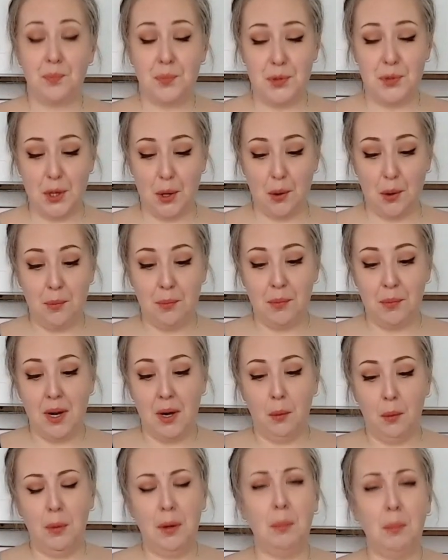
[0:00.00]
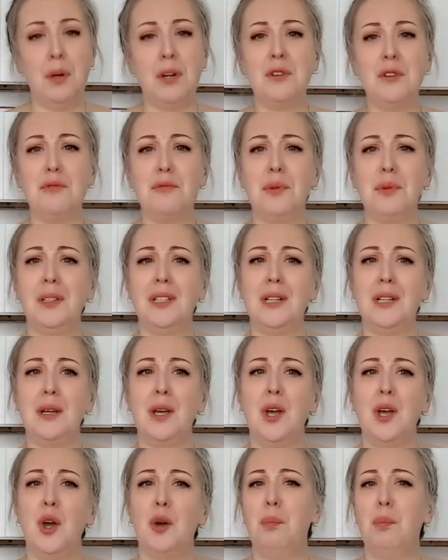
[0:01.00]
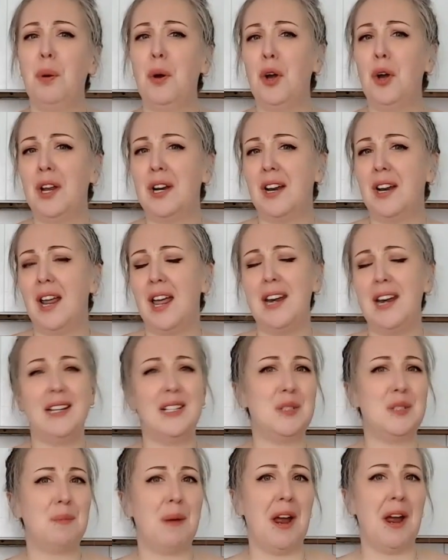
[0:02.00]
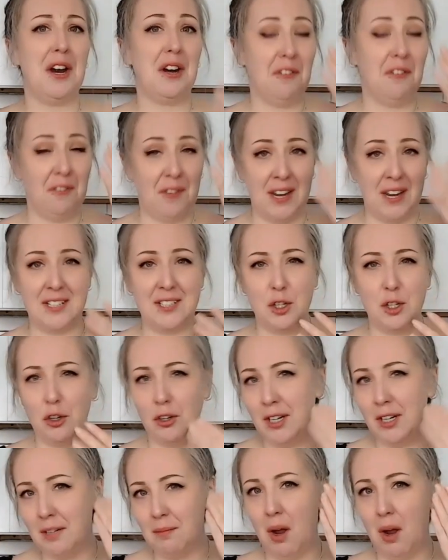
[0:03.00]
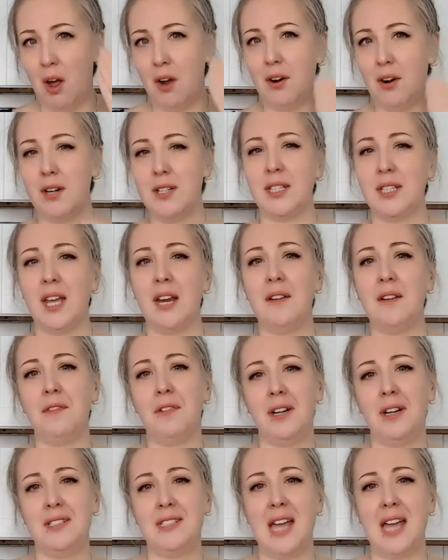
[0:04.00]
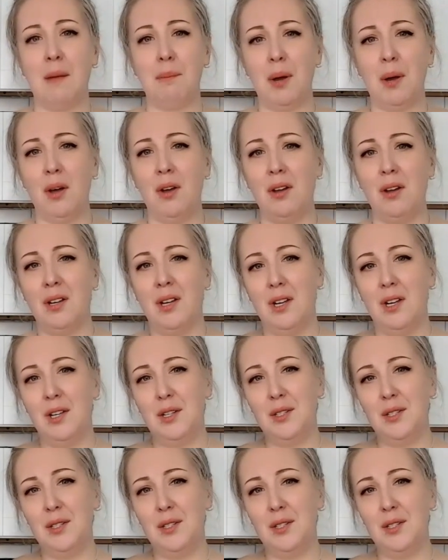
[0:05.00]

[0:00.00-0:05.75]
So we wouldn't really put an expired face cream on our skin, for example.